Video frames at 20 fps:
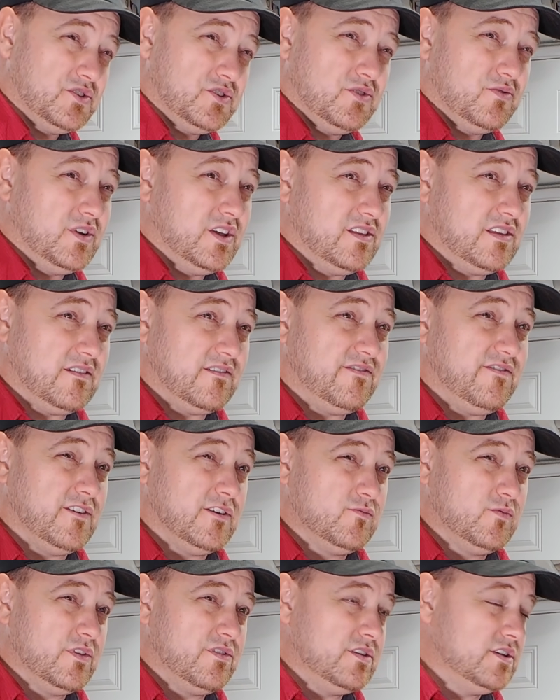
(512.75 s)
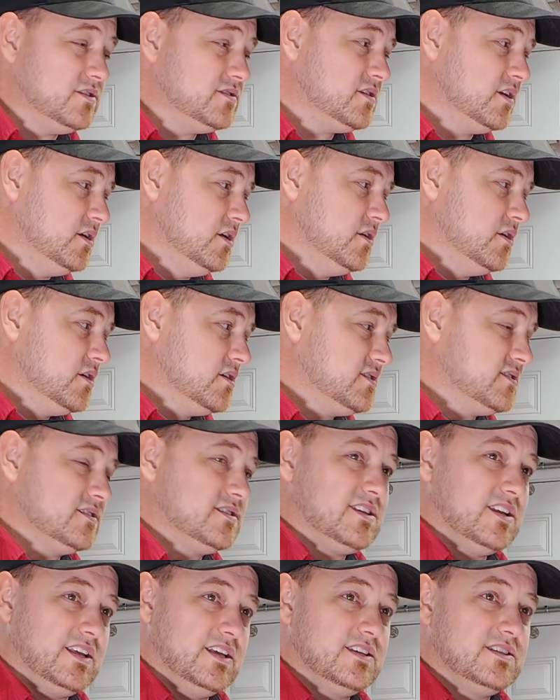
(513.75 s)
or do anything fun with these,
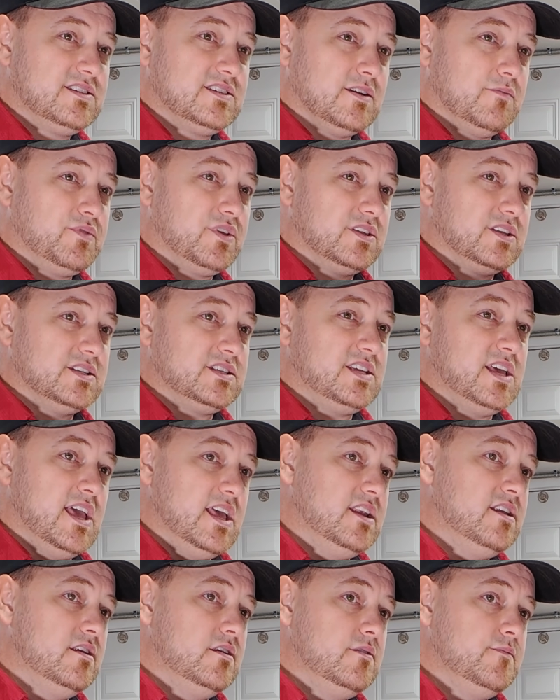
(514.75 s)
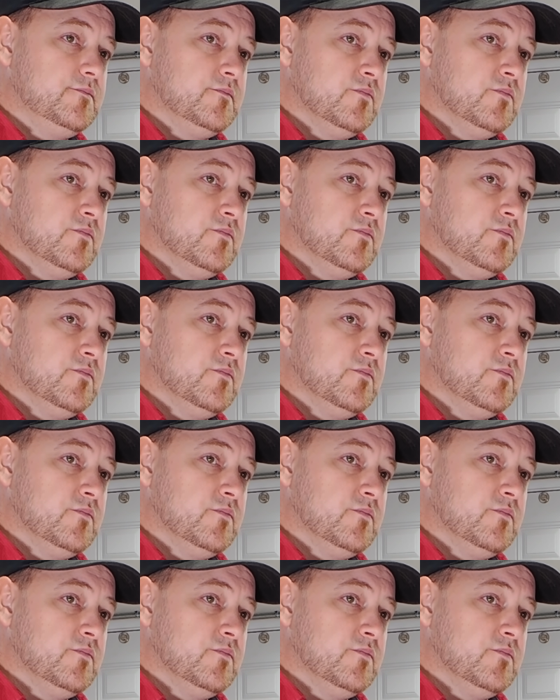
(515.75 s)
since it is something that's hidden.